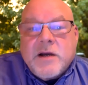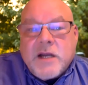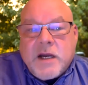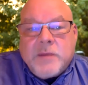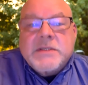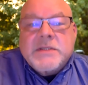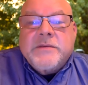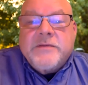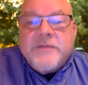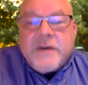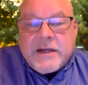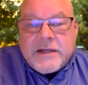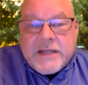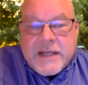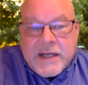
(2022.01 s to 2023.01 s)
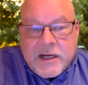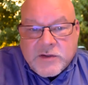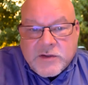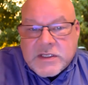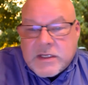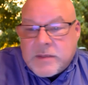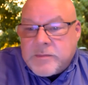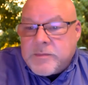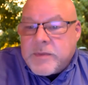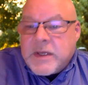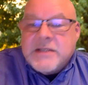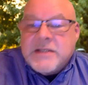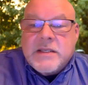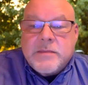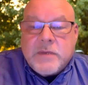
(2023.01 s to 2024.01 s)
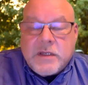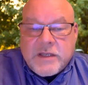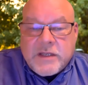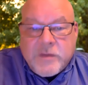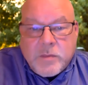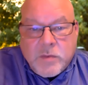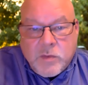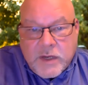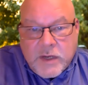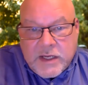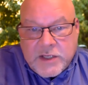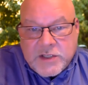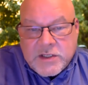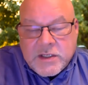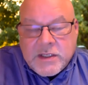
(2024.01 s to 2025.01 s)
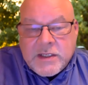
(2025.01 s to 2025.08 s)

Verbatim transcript: helps them find housing, pays them a livable wage